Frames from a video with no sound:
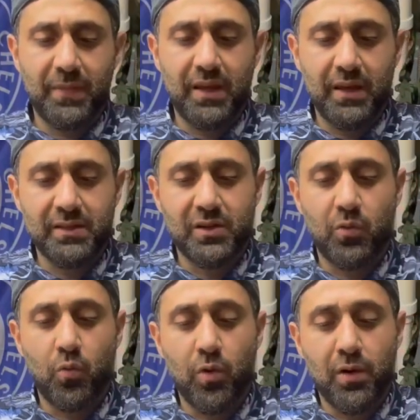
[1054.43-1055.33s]
is it
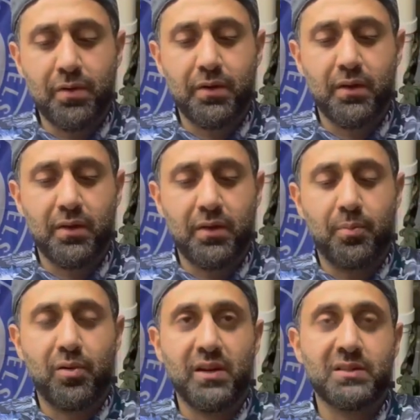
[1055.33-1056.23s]
worth the
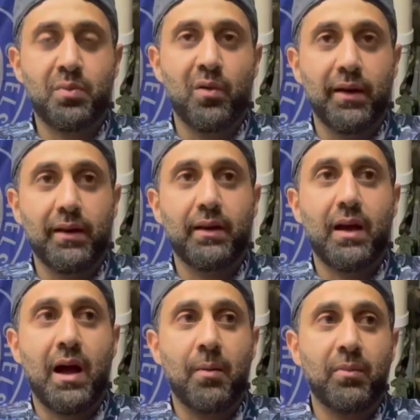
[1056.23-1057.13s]
price point?
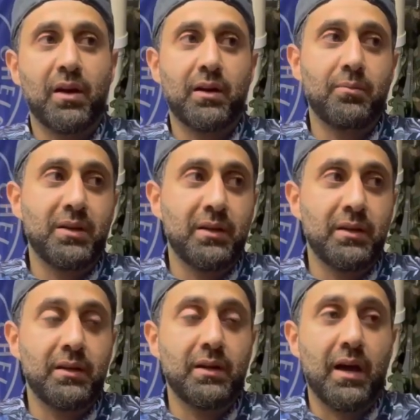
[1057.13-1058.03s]
I'm going to
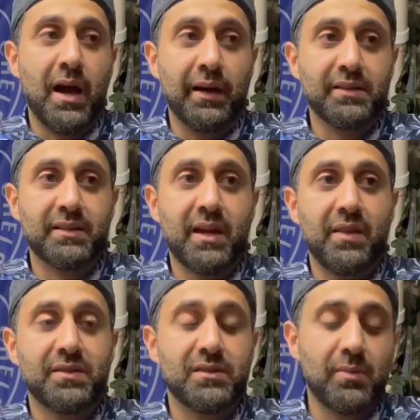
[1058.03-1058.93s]
be honest. Again,
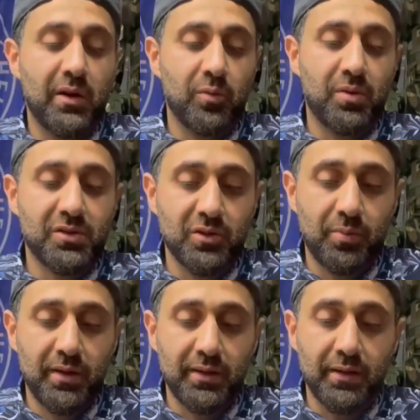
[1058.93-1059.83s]
this is my own personal
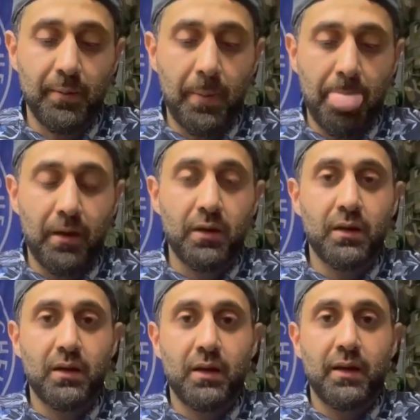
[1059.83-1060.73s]
opinion.
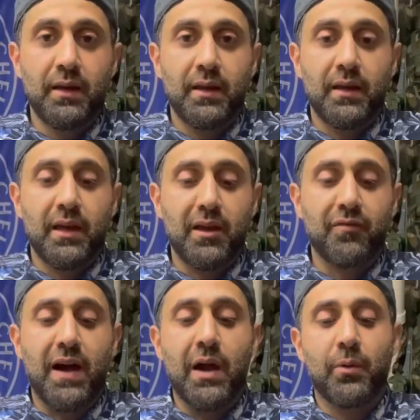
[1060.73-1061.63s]

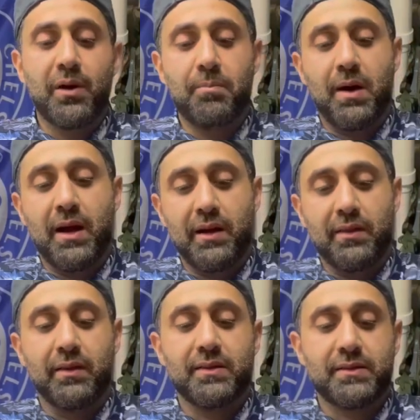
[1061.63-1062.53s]
If I were to buy
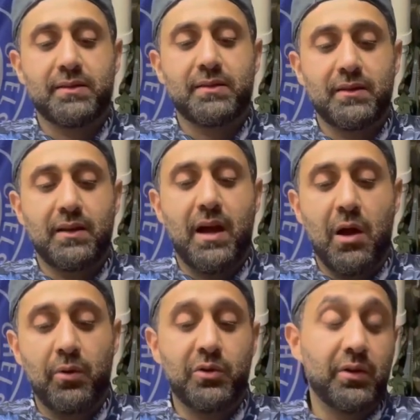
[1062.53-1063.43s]
this, I
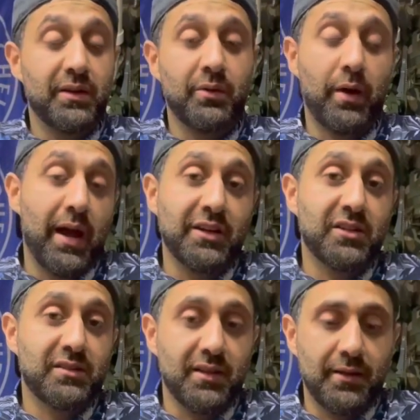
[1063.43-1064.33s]
would do it the way I
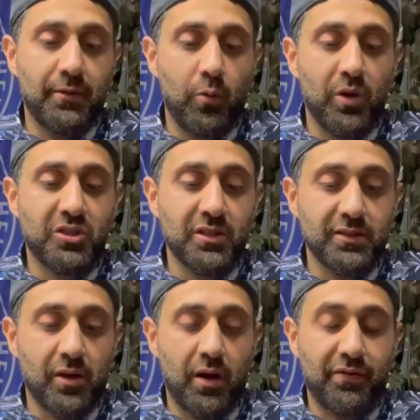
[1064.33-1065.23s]
just did, which
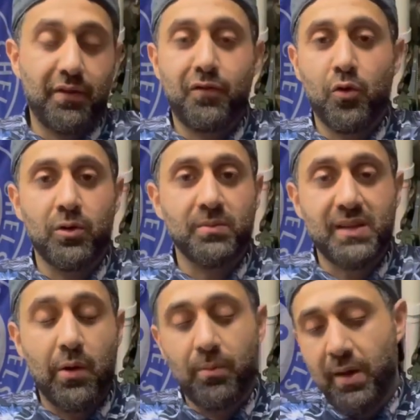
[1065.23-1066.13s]
is off the forums.
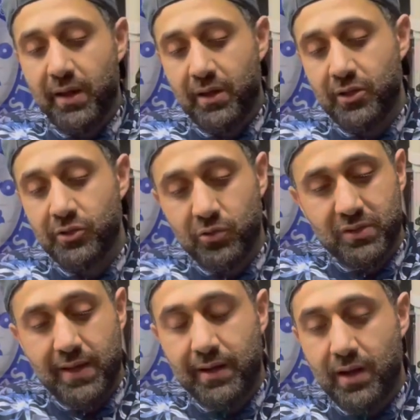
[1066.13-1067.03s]
I would buy a
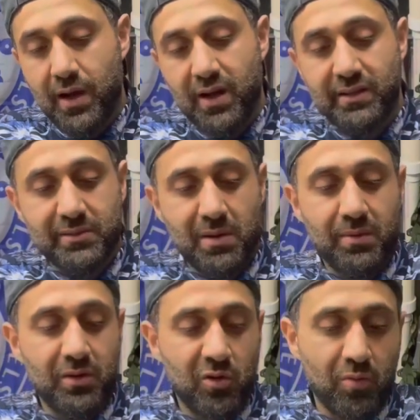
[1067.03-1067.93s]
used ACOG that's
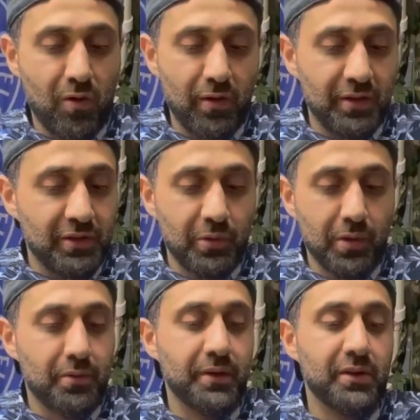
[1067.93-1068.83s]
maybe no more than 2 or
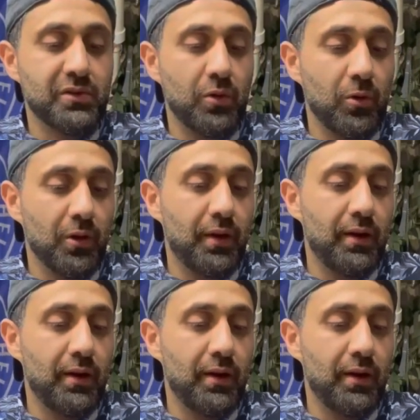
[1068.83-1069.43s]
3 years old,